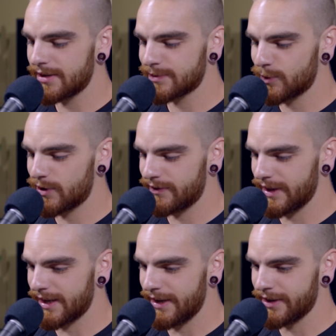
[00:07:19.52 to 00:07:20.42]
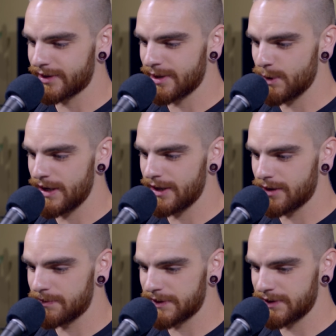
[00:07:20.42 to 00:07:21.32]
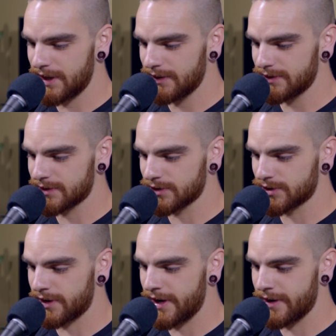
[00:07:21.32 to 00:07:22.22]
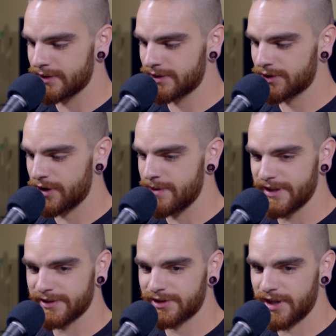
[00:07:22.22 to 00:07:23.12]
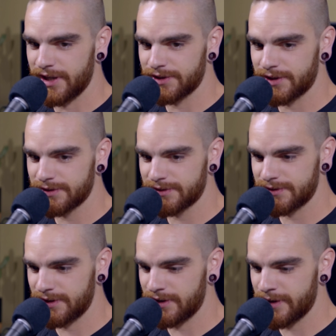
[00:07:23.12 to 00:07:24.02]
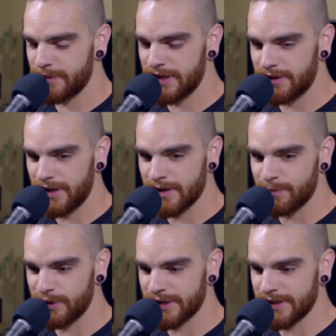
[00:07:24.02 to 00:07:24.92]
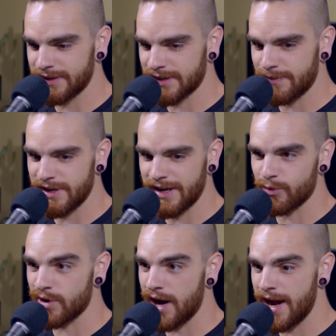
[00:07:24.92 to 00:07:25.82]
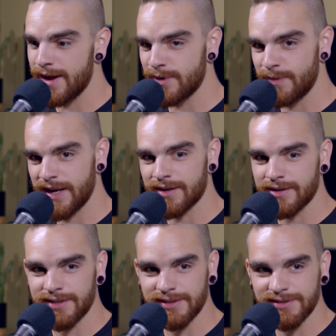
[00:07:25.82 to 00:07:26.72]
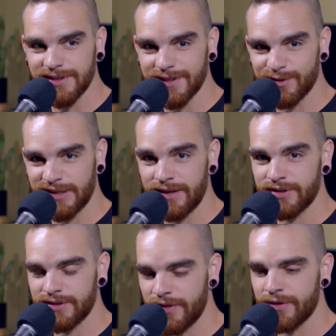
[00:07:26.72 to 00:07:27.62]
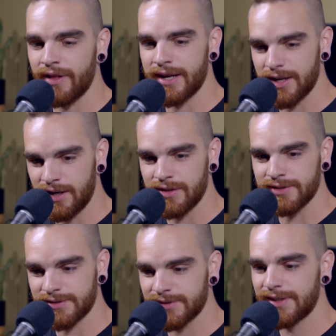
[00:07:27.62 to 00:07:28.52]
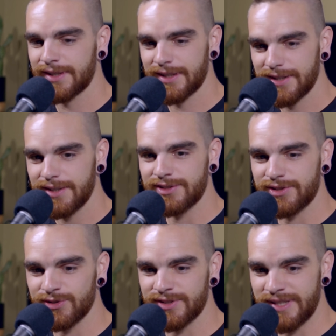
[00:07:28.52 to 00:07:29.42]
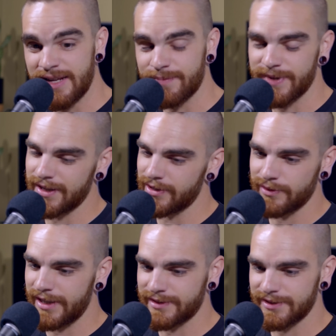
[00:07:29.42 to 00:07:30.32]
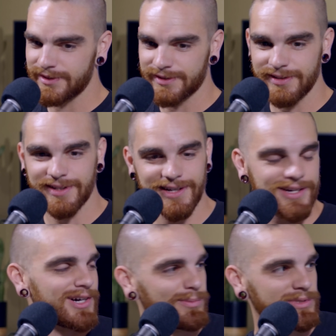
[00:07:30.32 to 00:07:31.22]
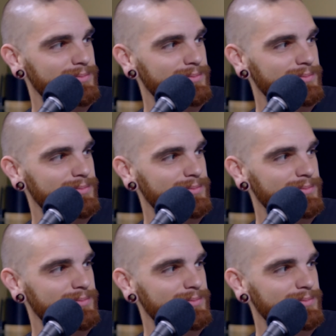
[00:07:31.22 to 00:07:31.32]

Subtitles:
It's more of like a healthy medium, because you can't just go screaming at strangers. You know what I mean? You got to put it in you got to rhyme and make it artistic or whatever. And then they're like, oh, this dude's deep, and otherwise you just look like a homeless